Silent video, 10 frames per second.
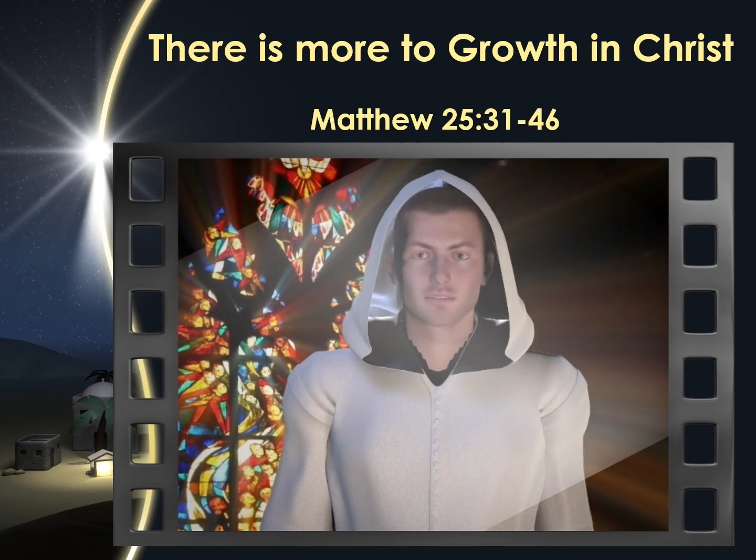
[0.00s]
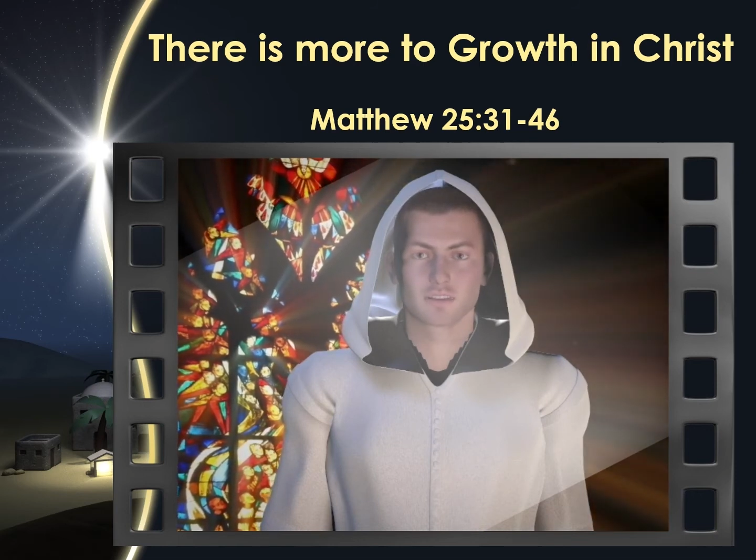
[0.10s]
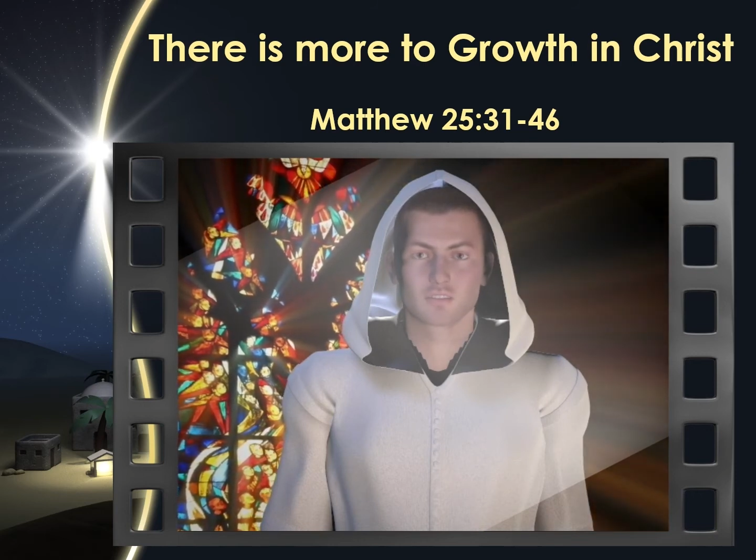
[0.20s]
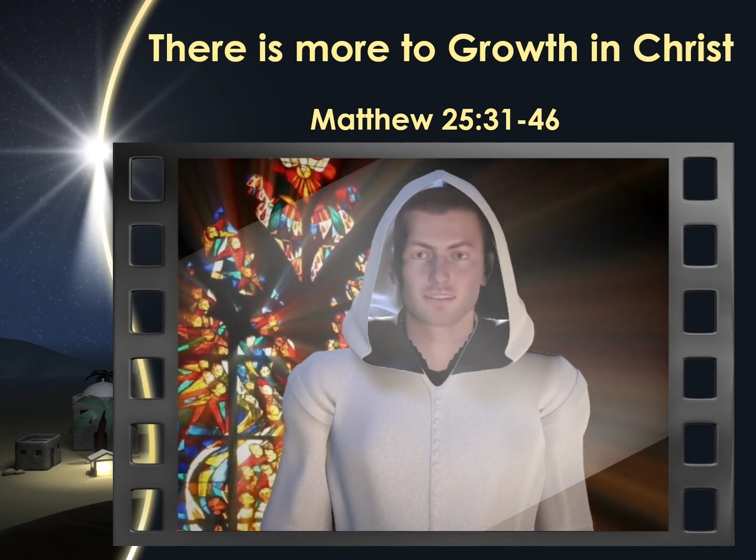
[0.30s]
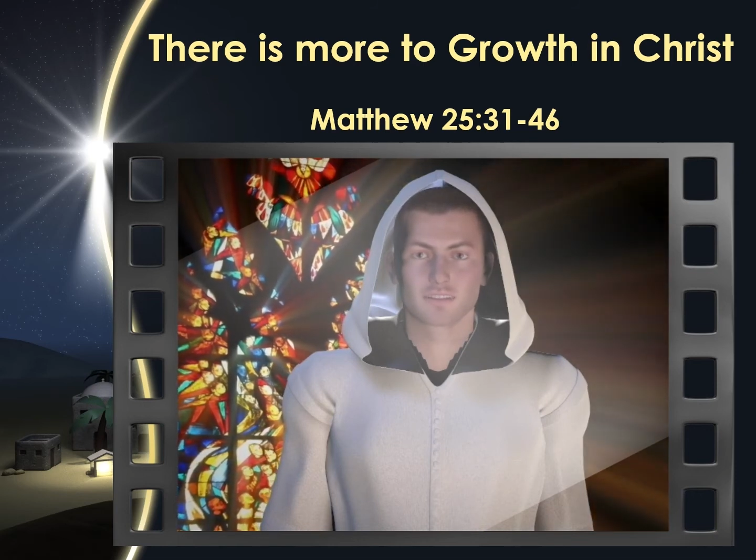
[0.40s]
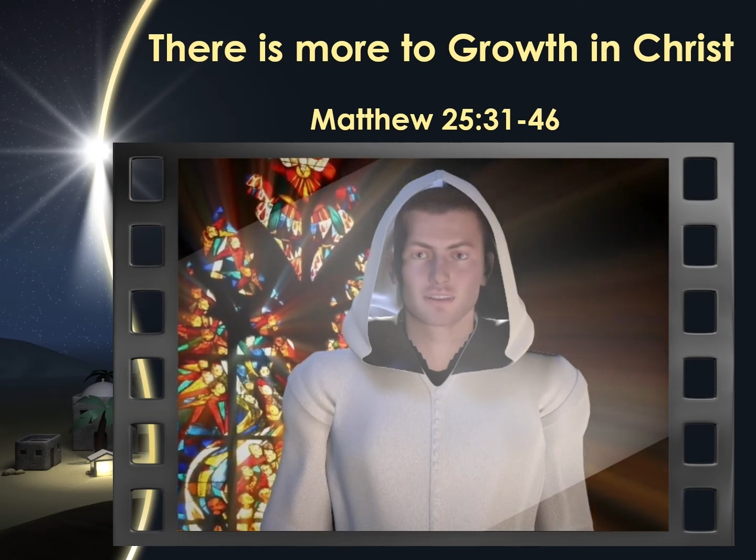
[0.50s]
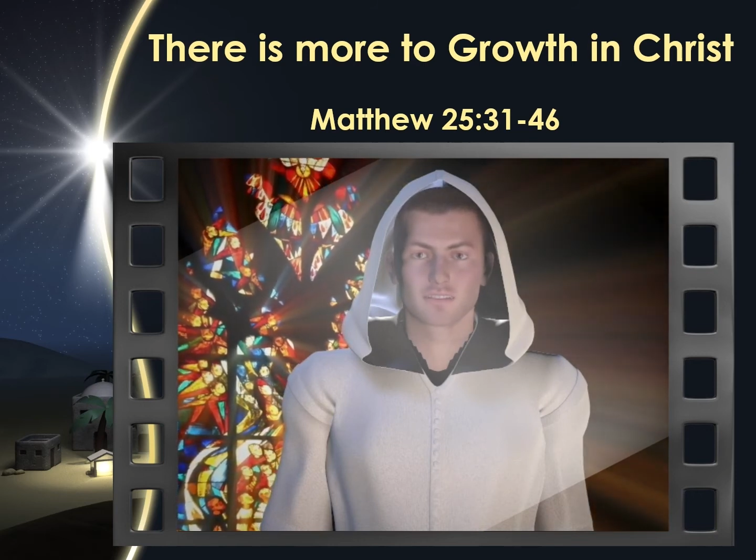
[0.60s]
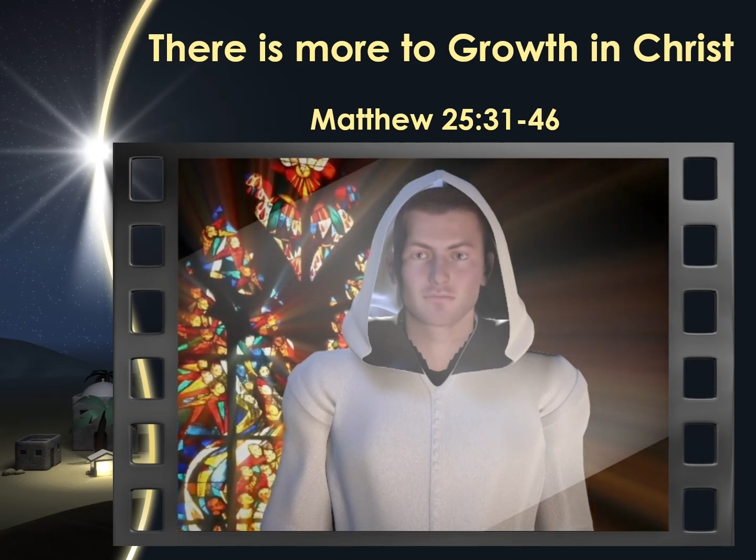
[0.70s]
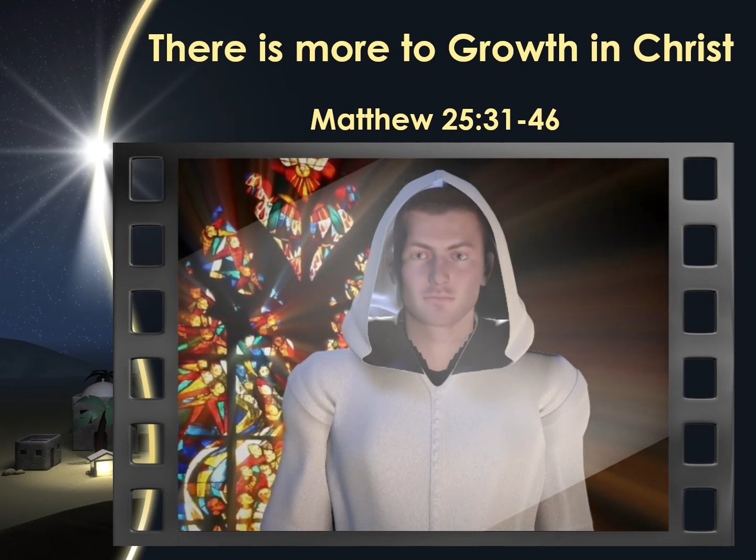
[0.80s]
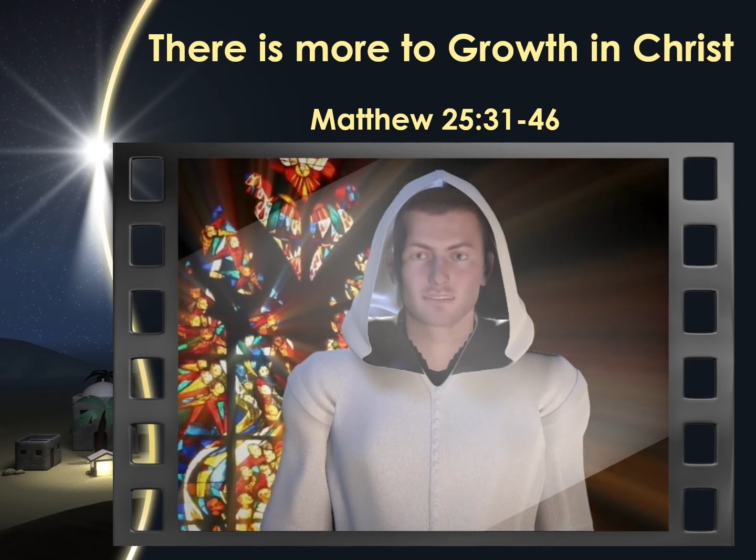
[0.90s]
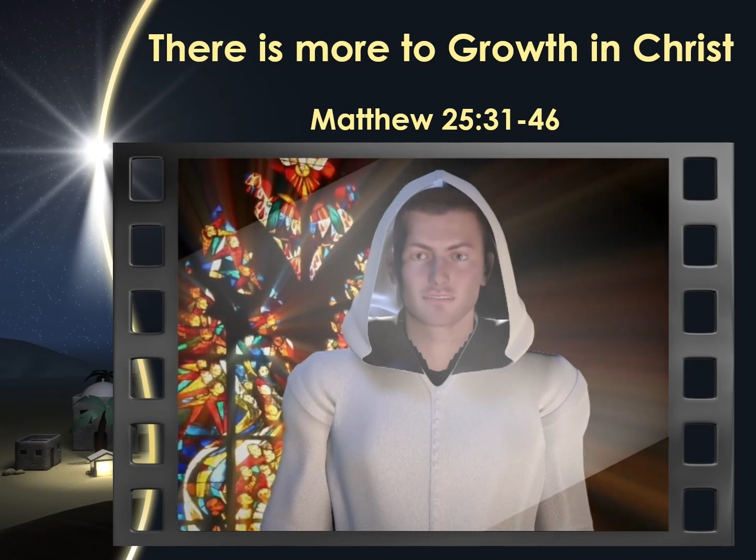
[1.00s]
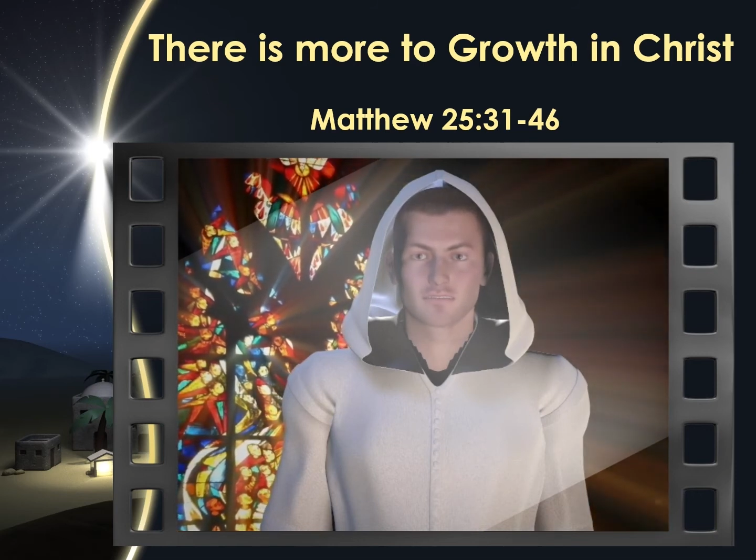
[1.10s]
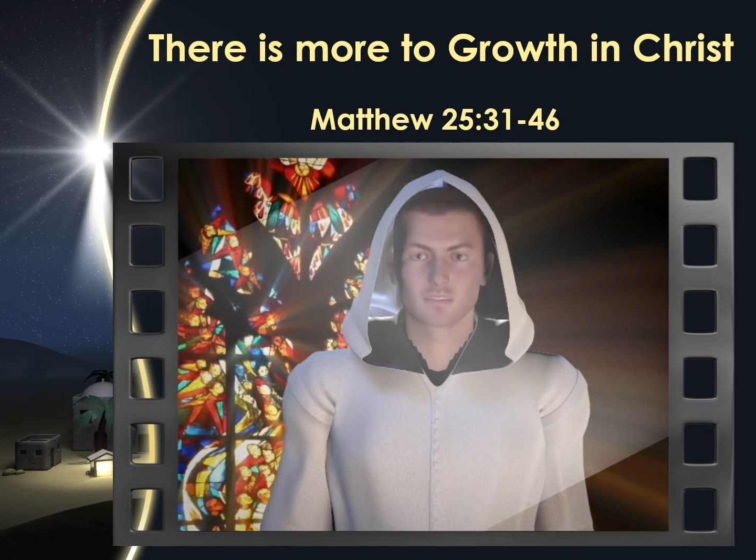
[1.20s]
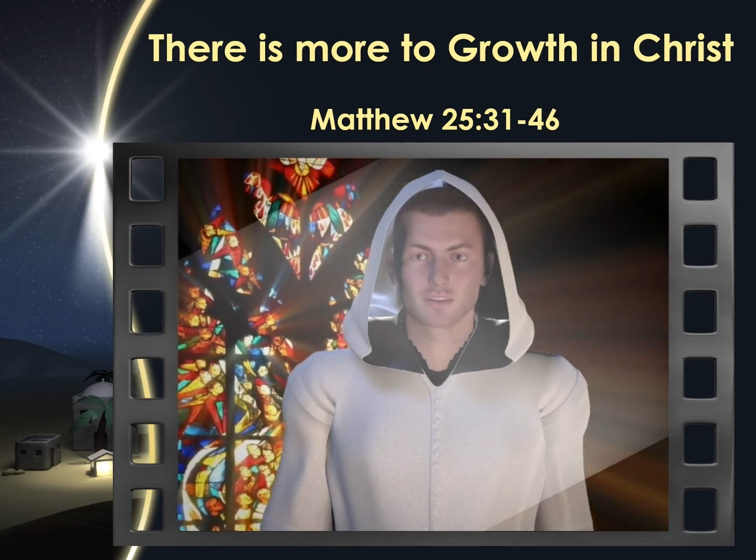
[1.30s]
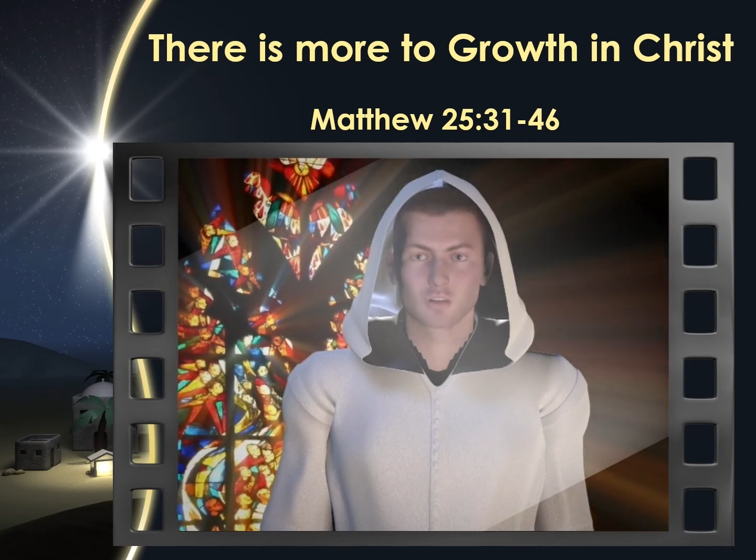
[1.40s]
and ye gave me
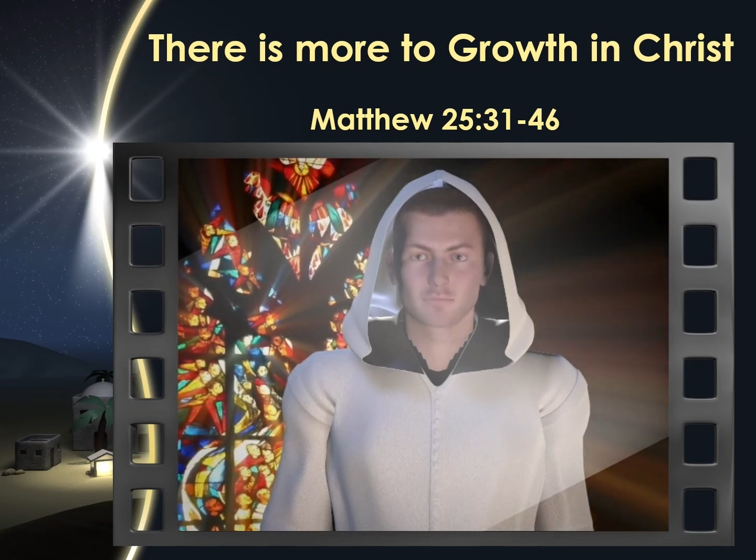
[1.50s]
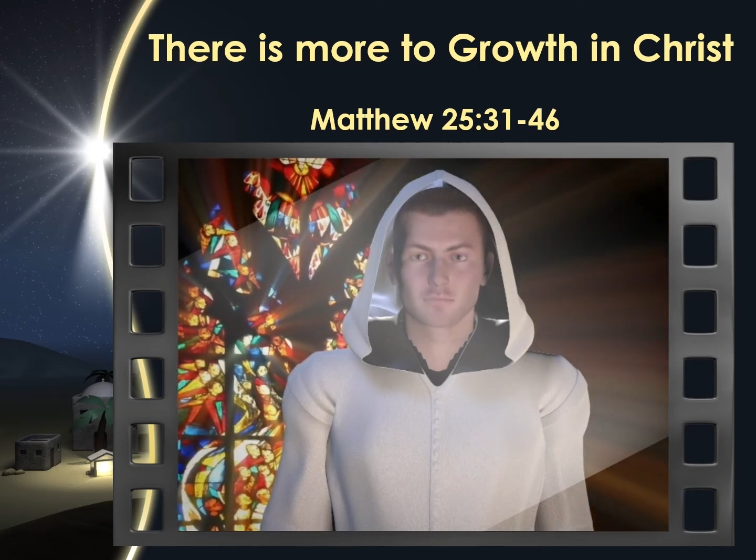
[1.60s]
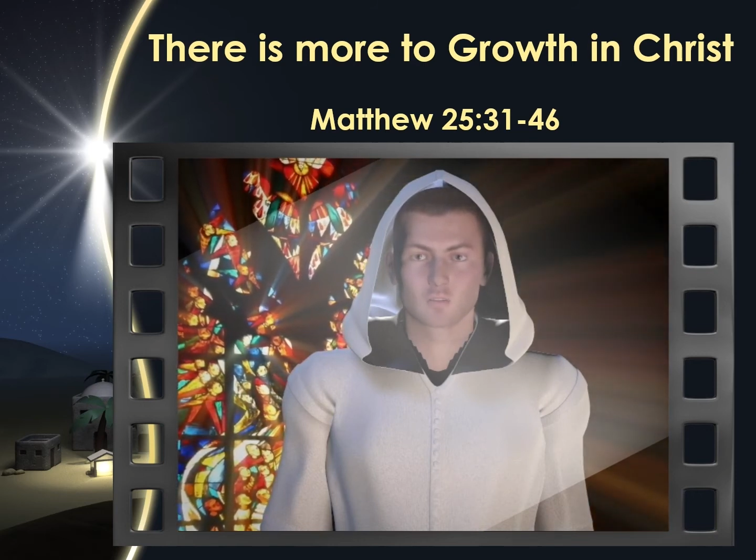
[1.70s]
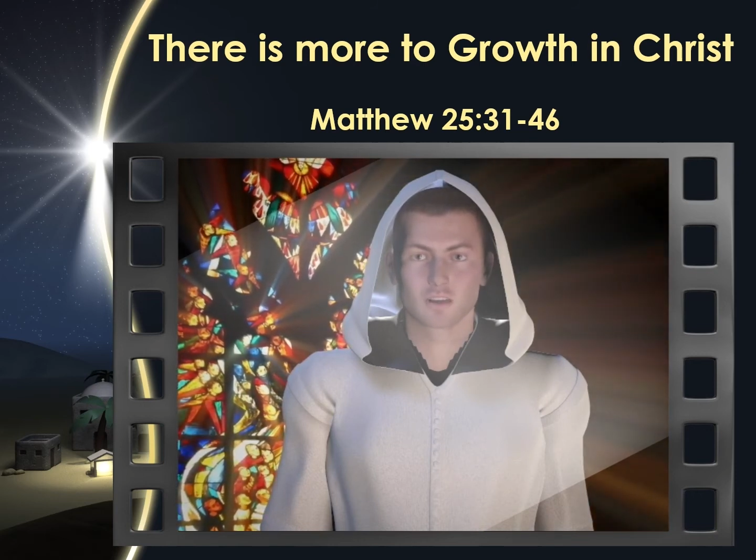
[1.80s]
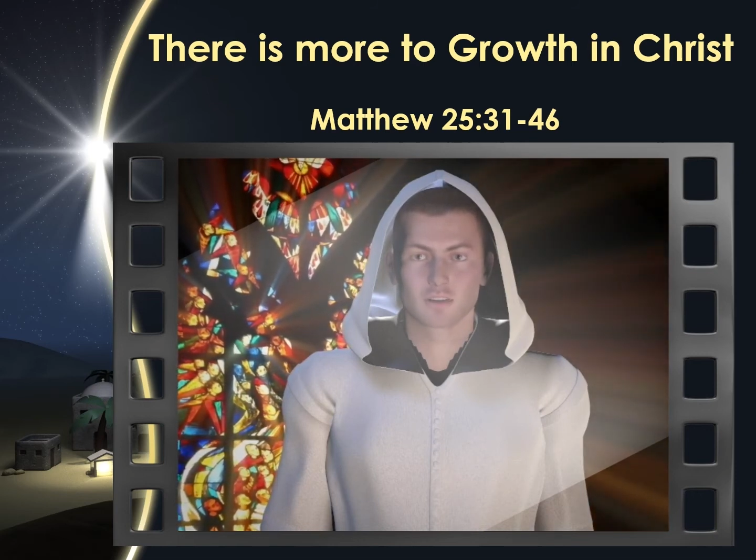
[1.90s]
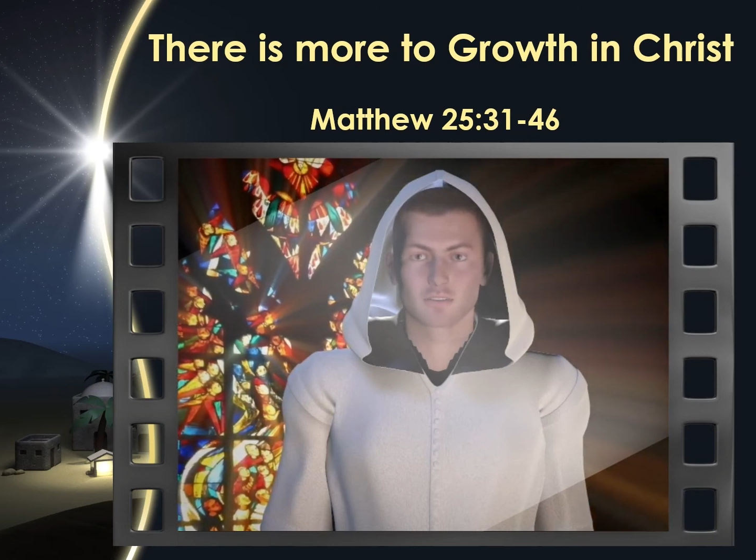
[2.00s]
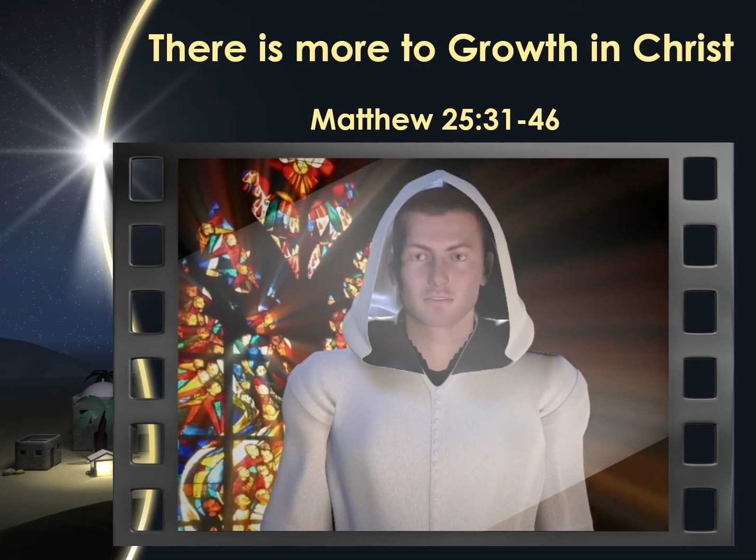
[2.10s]
no drink.